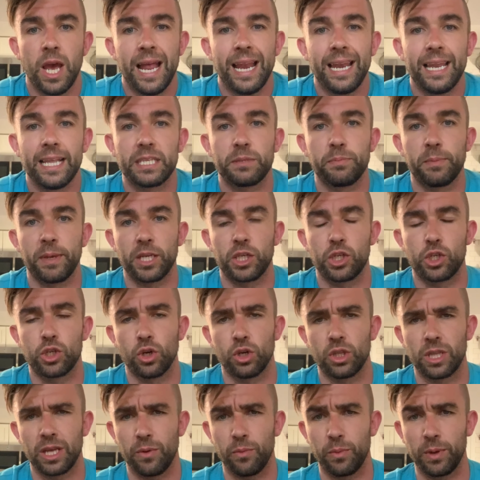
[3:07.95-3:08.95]
Let's make
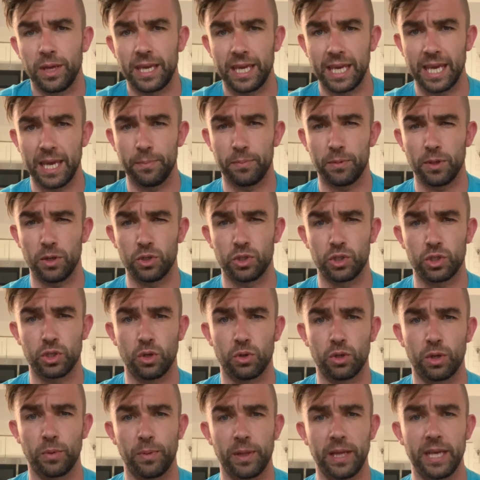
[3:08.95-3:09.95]
sure that we keep those
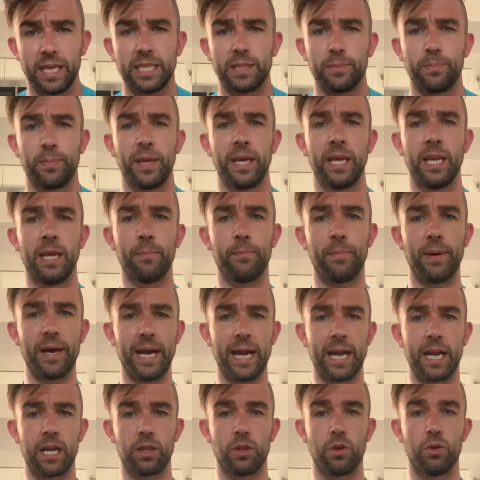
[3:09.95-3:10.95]
shoulder blades pinned
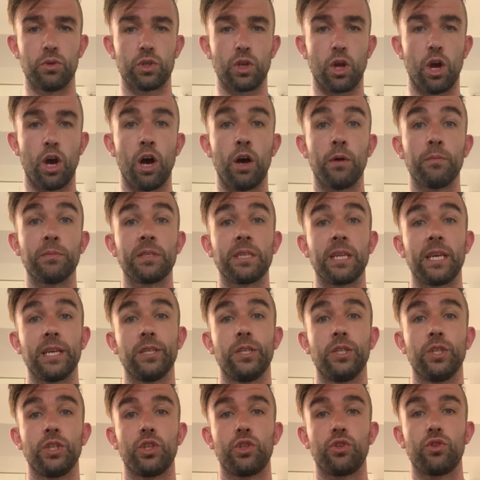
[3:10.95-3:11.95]
back and those arms nice
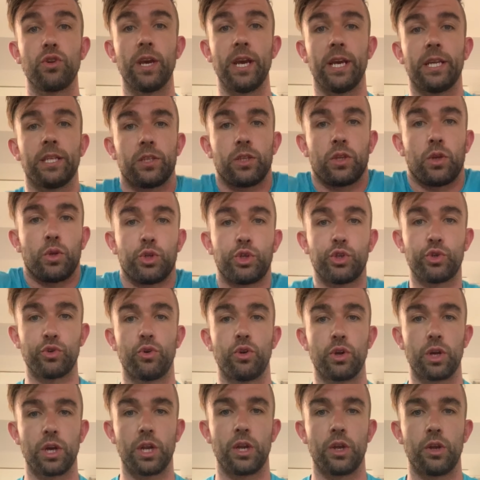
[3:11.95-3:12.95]
and straight. No
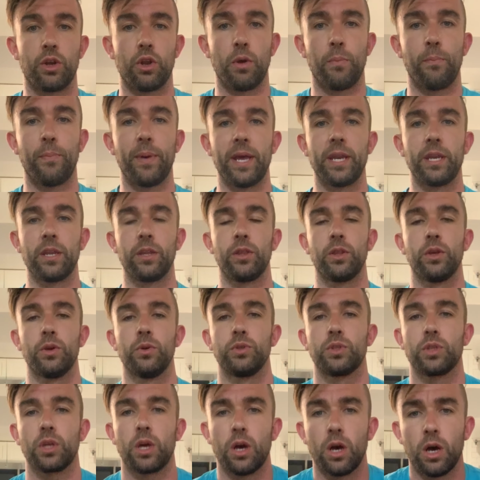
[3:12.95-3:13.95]
shrugging, no bending
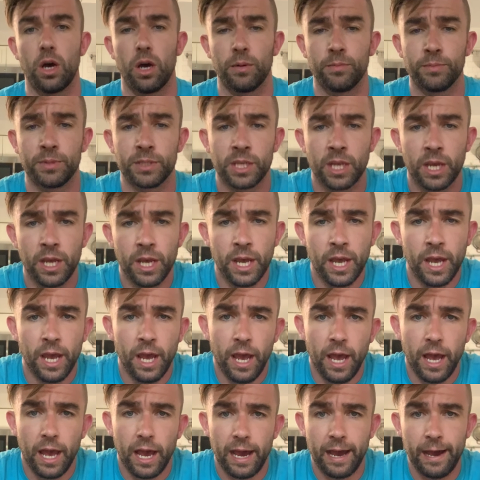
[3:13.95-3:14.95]
those arms.
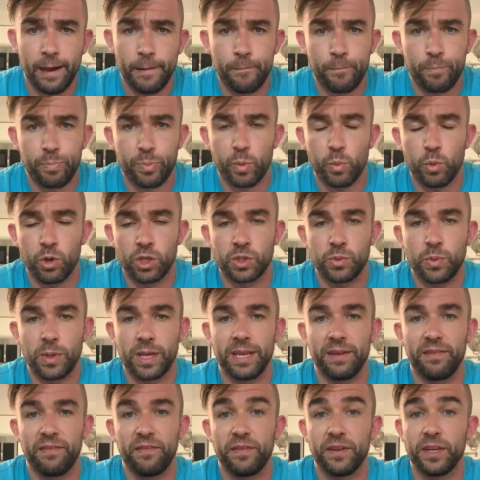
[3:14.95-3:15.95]
Once
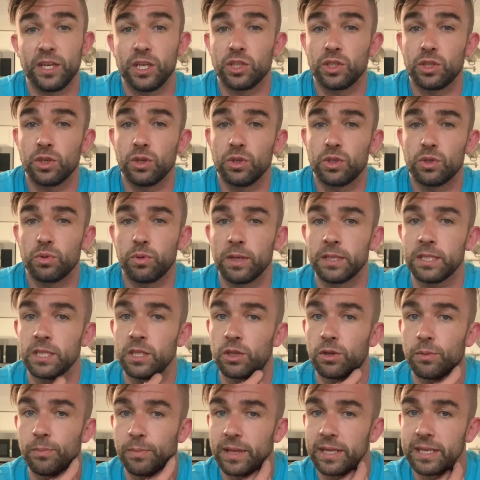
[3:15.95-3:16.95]
we finish those 20
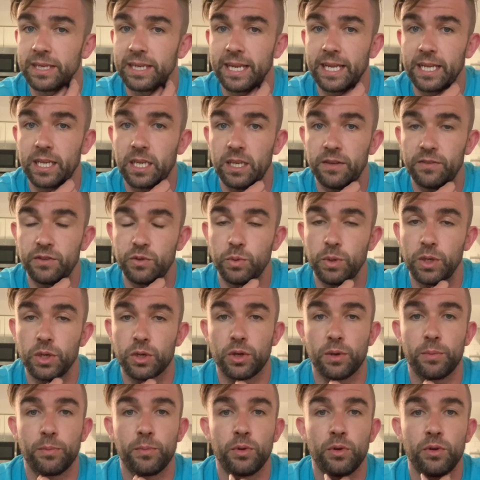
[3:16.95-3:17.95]
dumbbell deadlifts, we're going
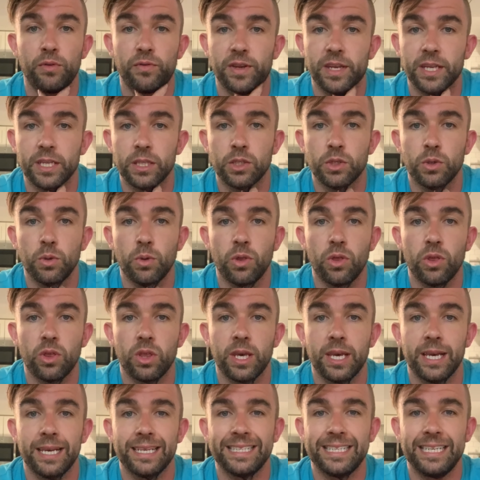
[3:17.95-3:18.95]
to move into
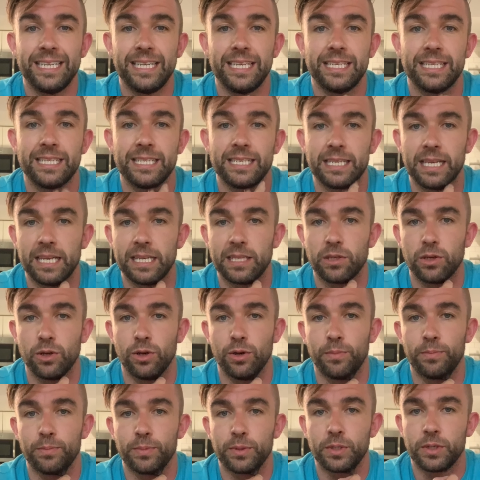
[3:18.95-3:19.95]
30
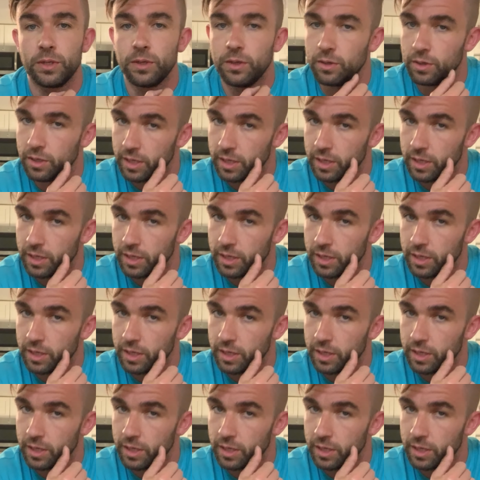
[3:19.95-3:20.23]
sit-ups.